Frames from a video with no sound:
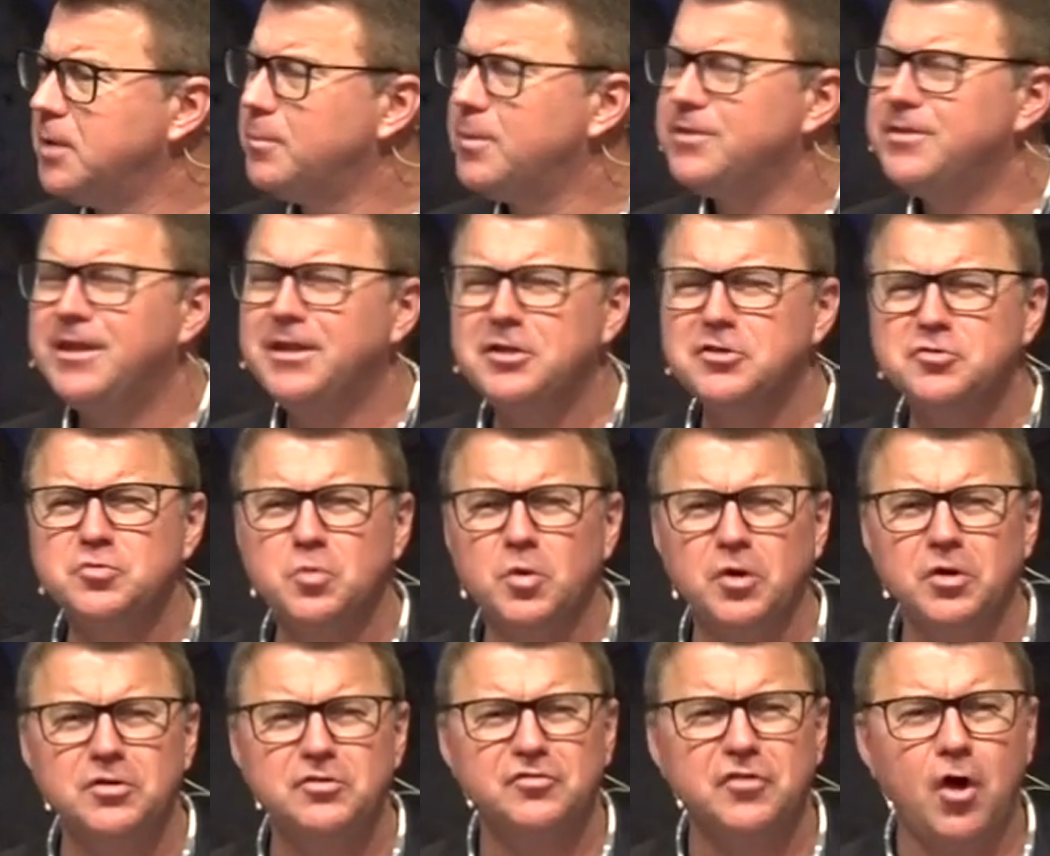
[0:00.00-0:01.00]
But then His
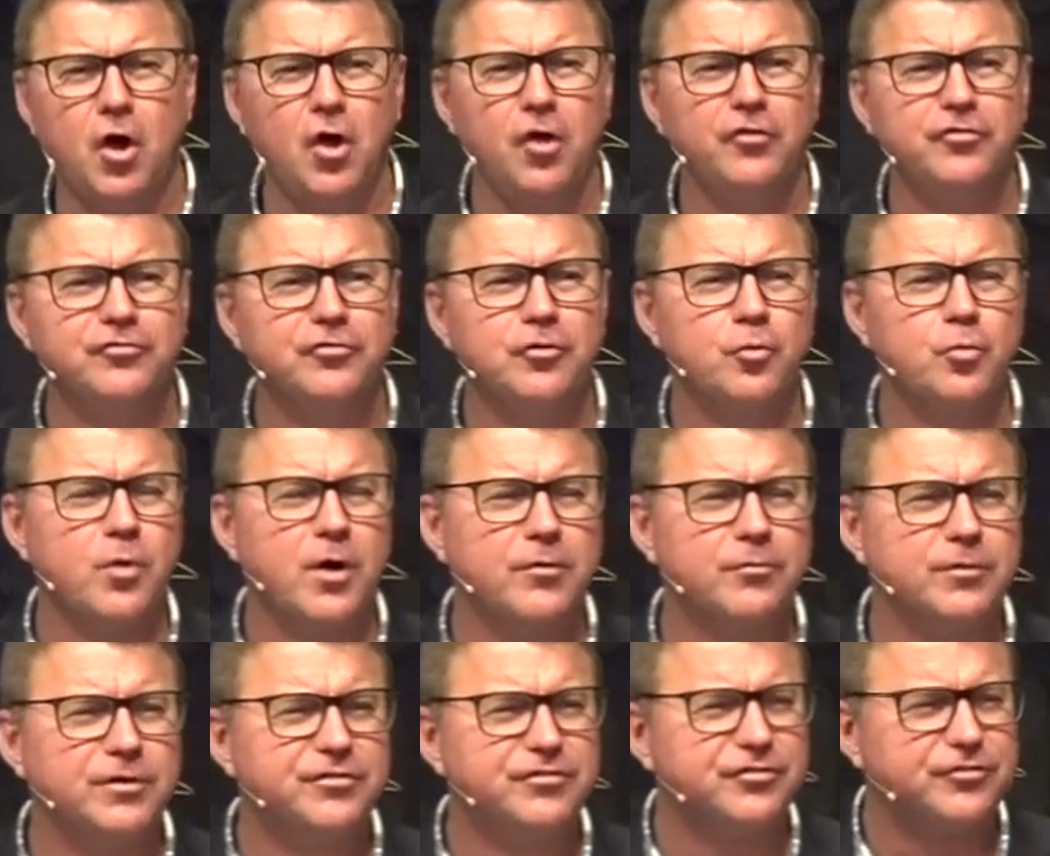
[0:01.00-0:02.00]
Word is also
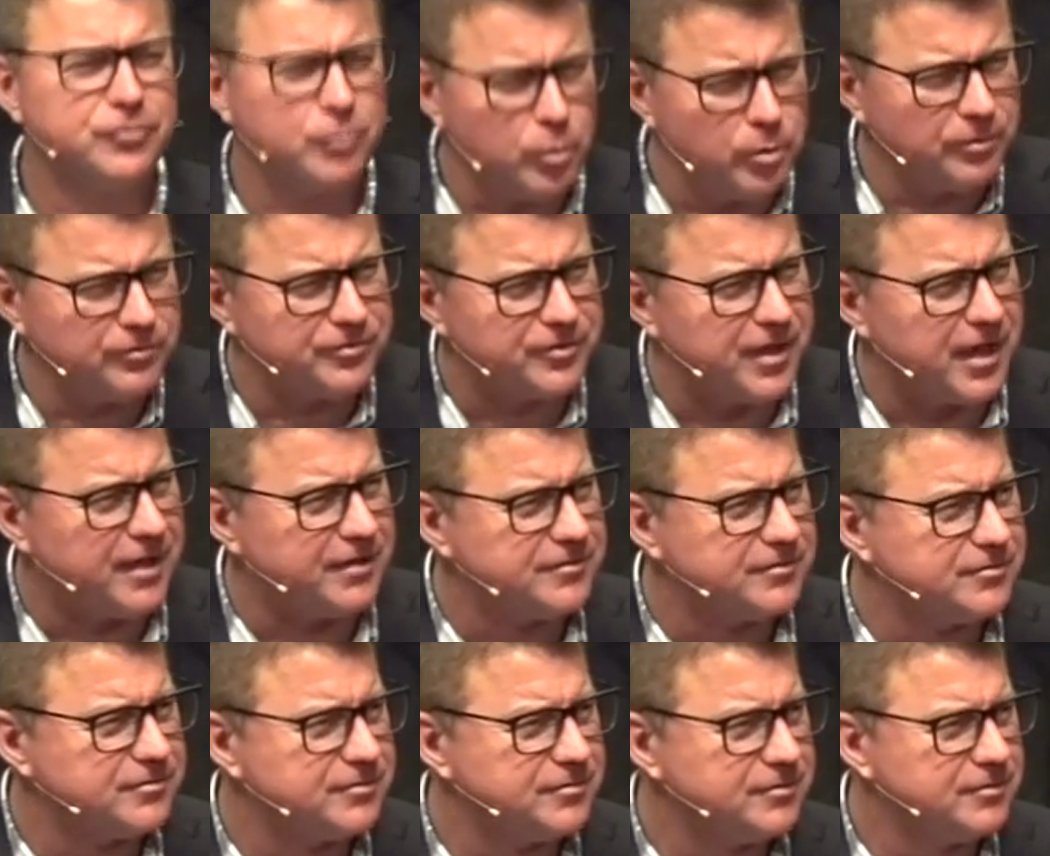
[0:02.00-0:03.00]
what restores
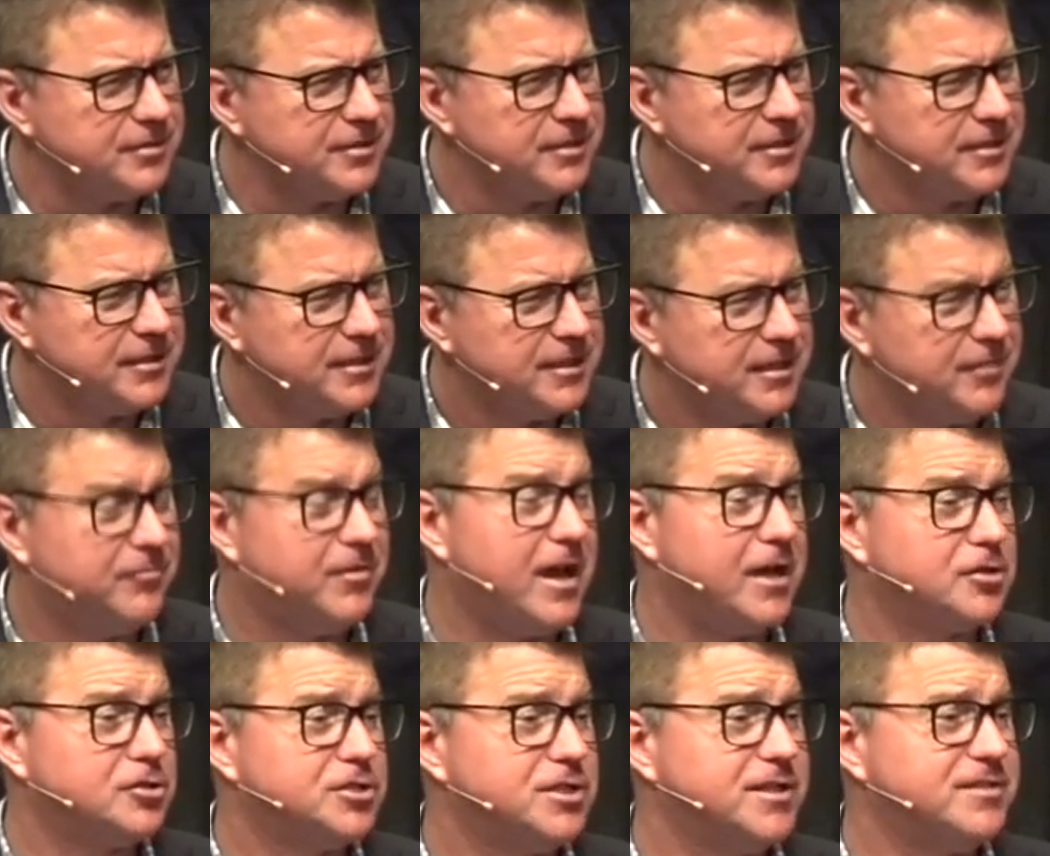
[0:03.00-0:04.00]
us. In
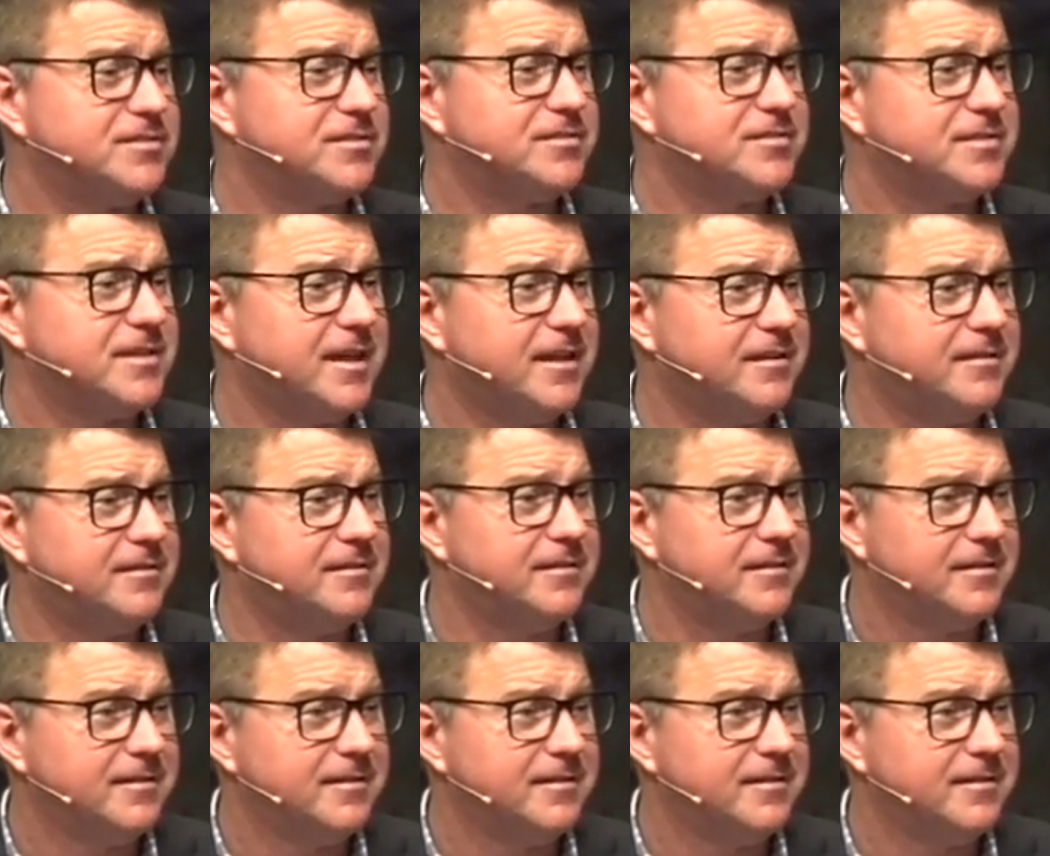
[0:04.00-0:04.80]
fact, Jesus said,